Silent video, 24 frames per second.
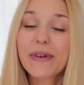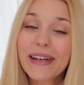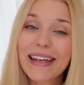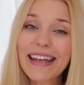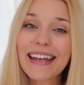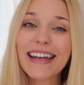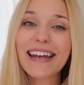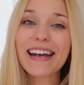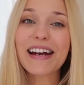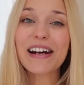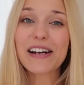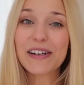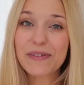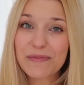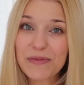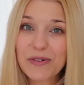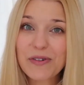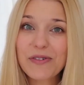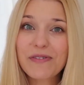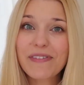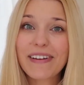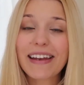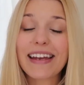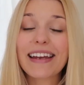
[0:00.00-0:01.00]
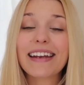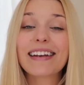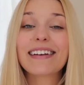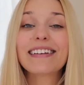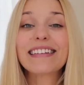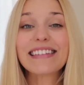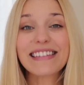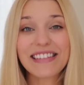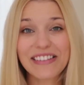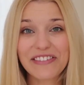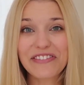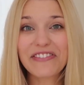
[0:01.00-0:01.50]
we are moving
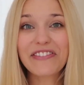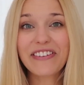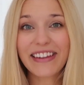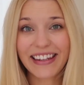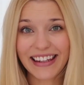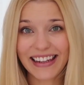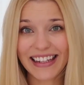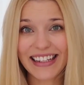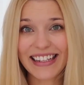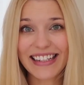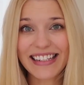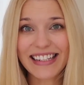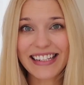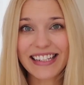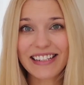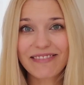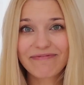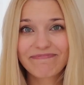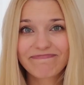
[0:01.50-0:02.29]
to Finland.